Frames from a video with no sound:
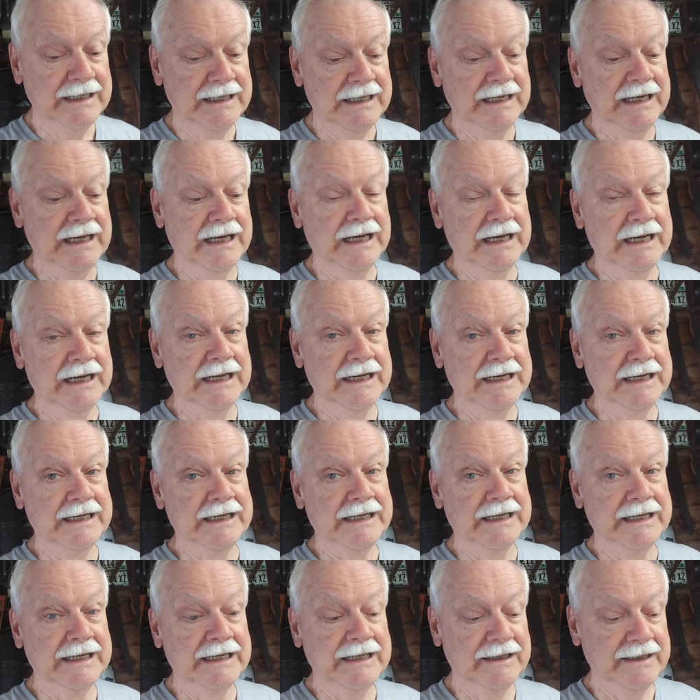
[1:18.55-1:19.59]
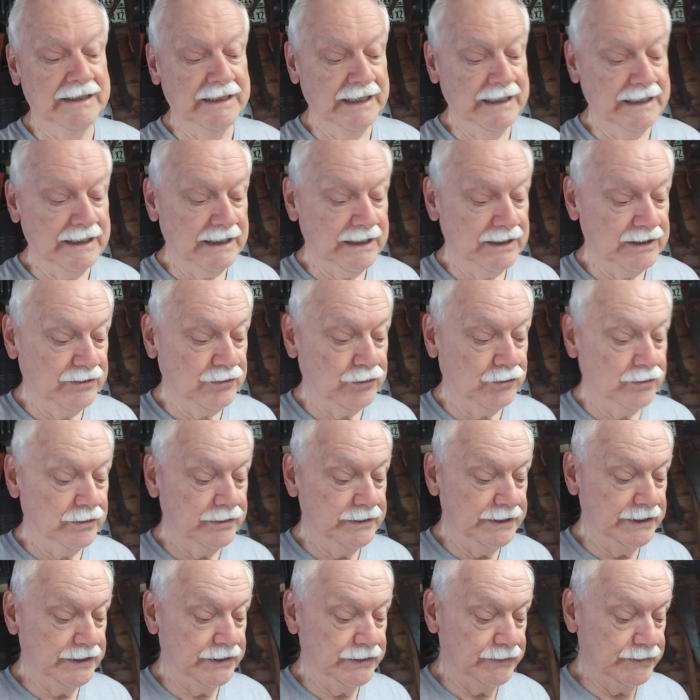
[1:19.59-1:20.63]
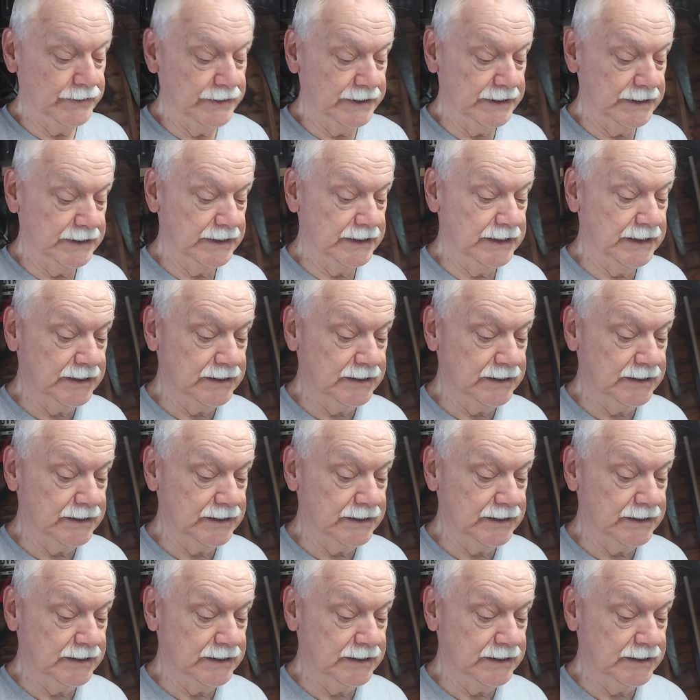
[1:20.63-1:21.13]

And then I tore into it,